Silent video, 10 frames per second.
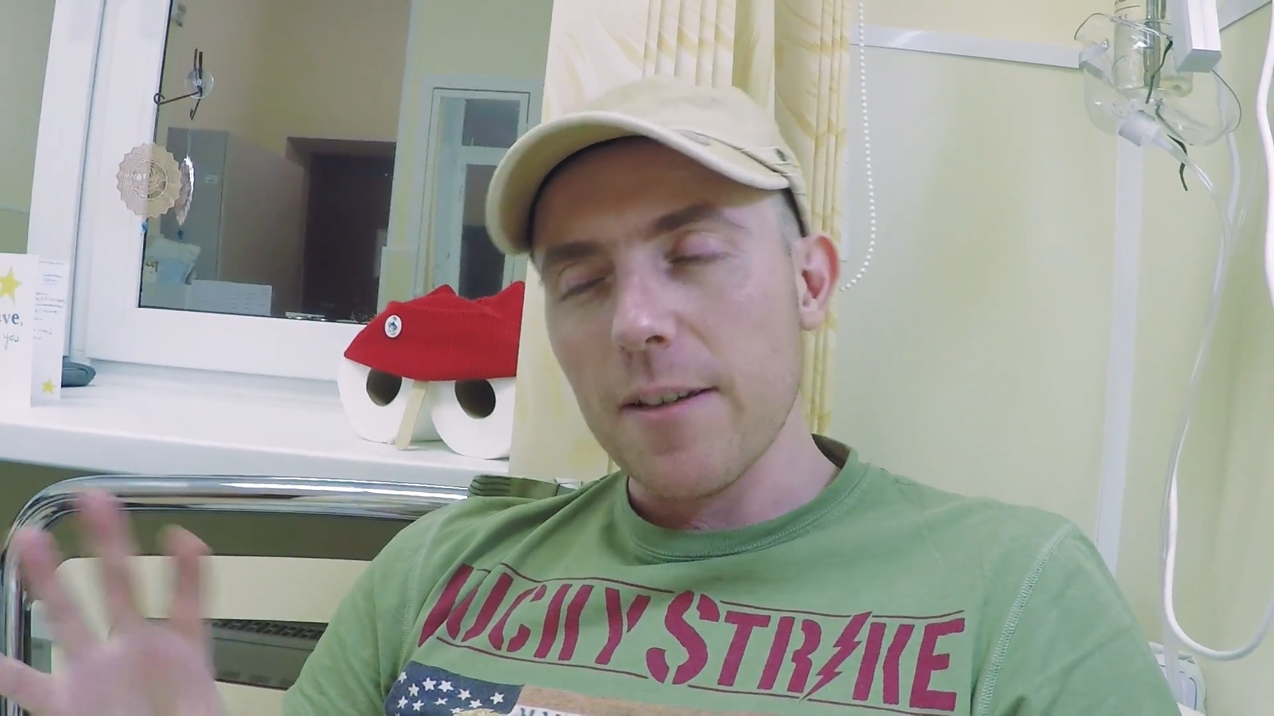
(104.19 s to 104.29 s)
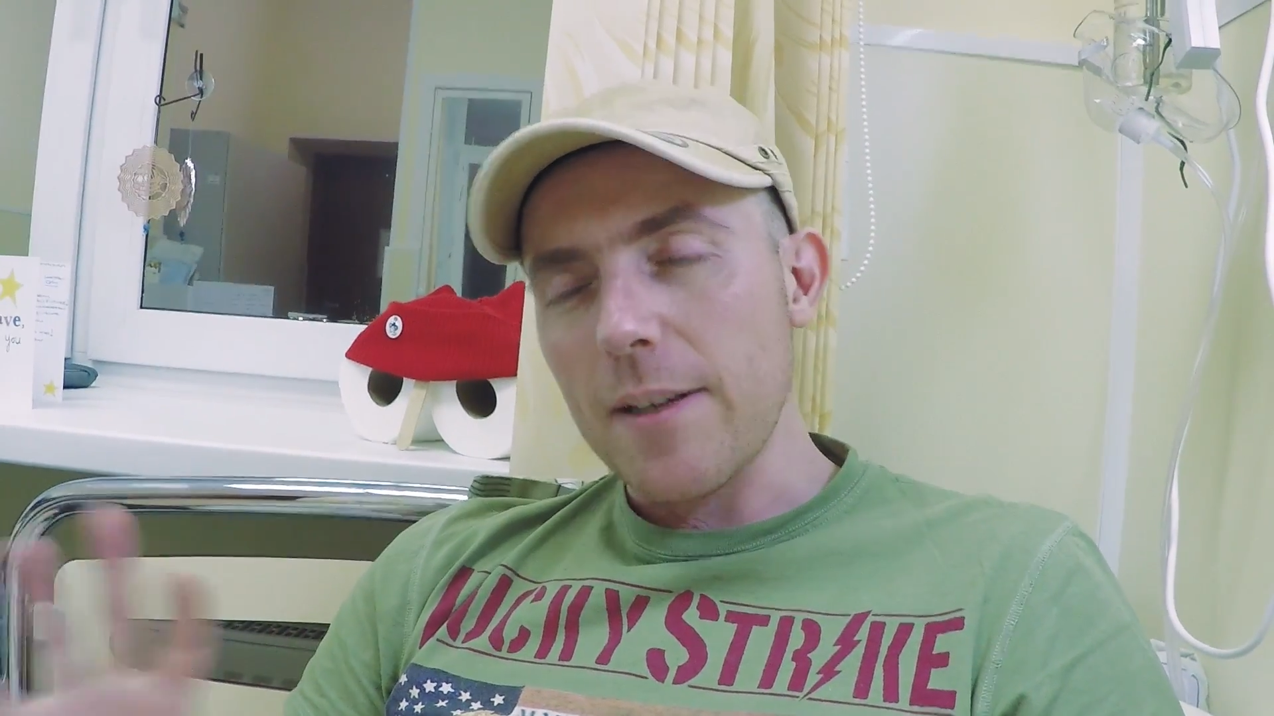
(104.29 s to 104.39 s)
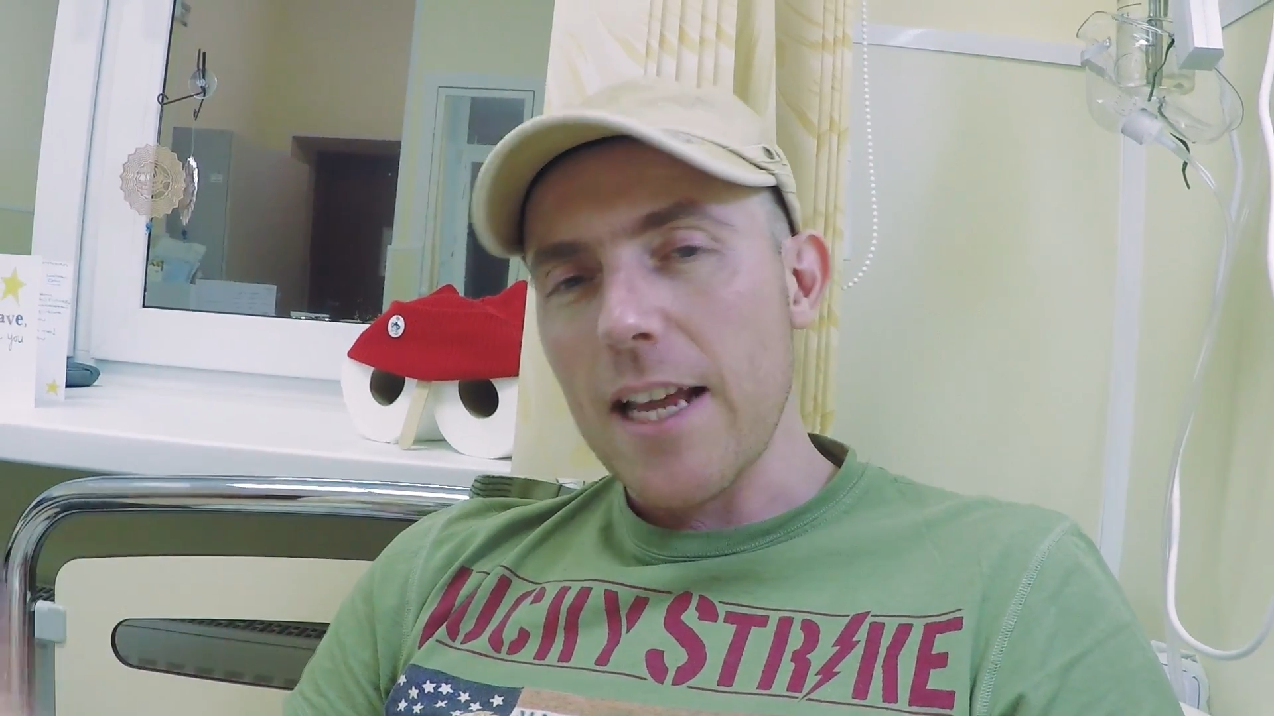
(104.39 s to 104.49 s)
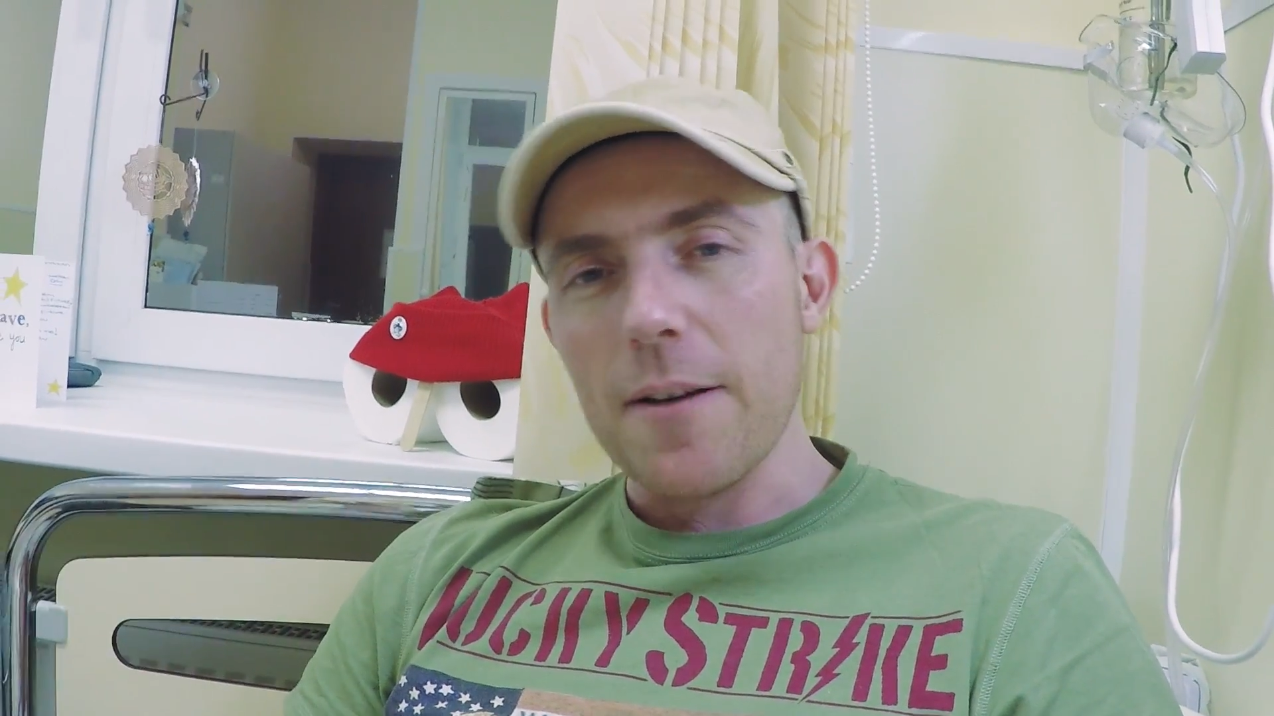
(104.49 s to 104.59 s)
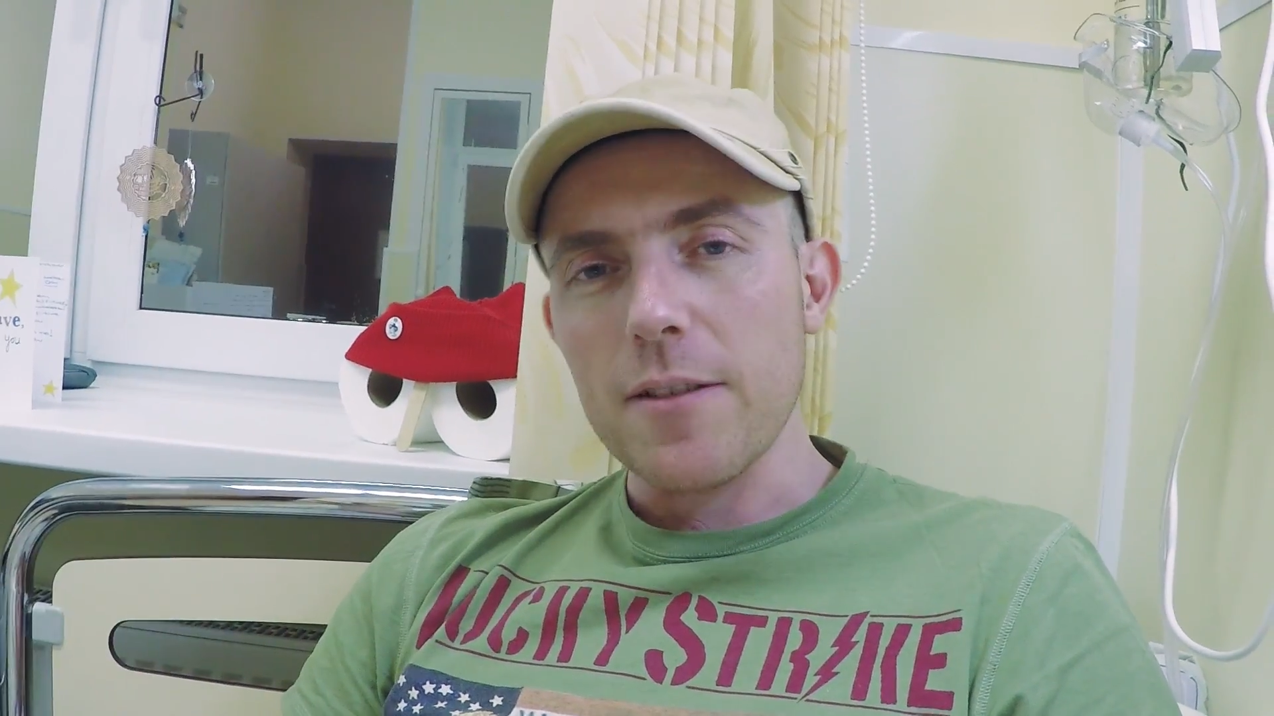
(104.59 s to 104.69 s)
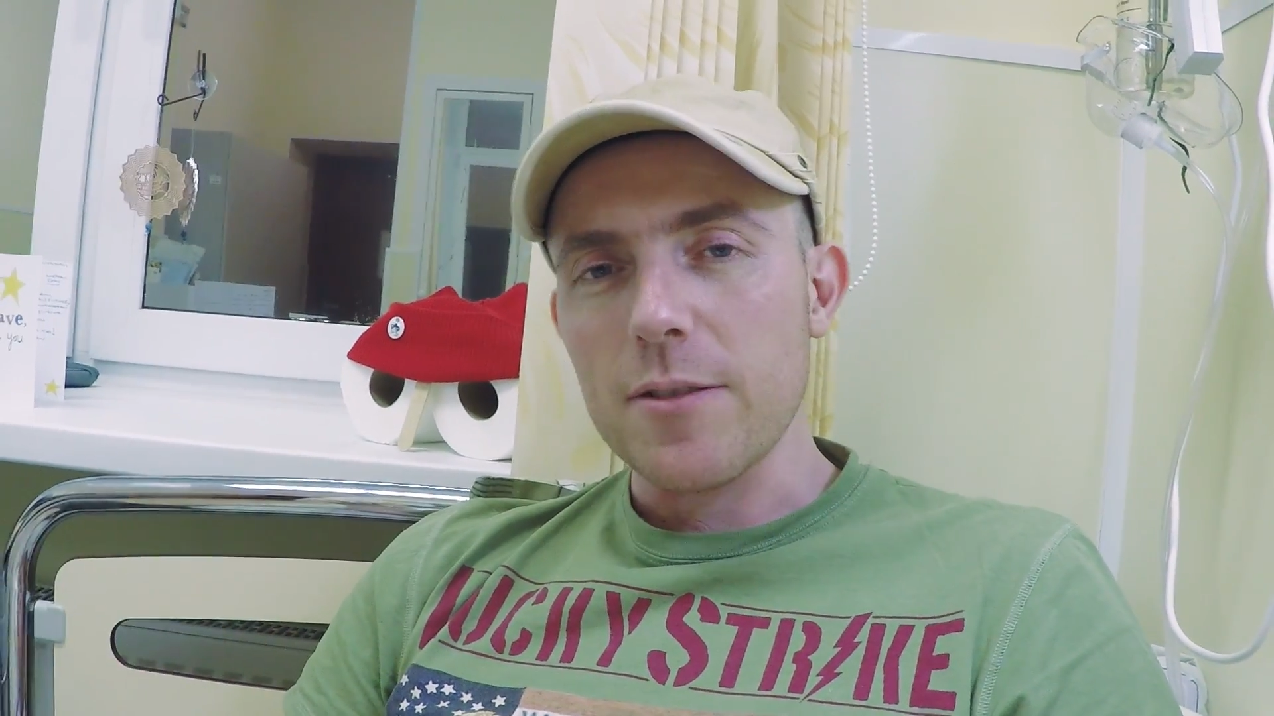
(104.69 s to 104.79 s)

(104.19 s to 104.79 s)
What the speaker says: I mean, that